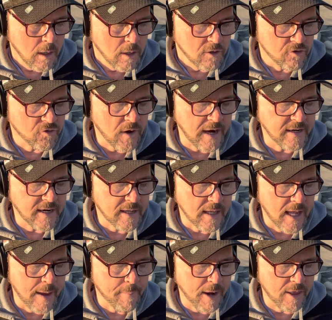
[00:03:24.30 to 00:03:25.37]
The trade
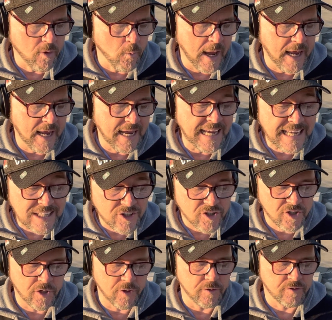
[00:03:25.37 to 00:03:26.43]
deadline, by the way, is
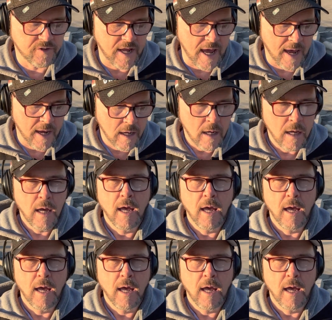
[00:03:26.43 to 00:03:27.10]
Tuesday.